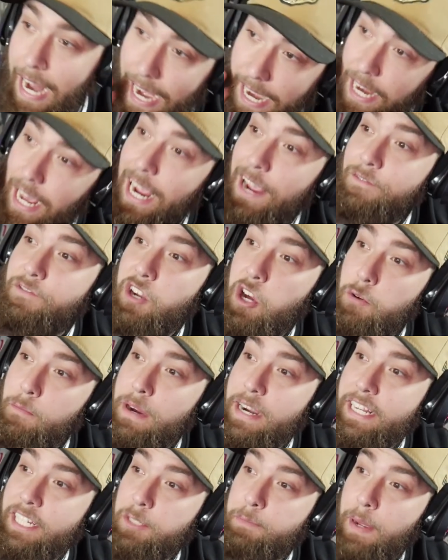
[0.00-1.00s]
And I have no
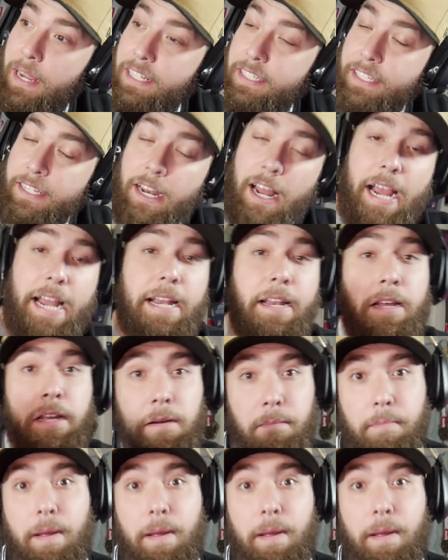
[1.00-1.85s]
money spent tonight.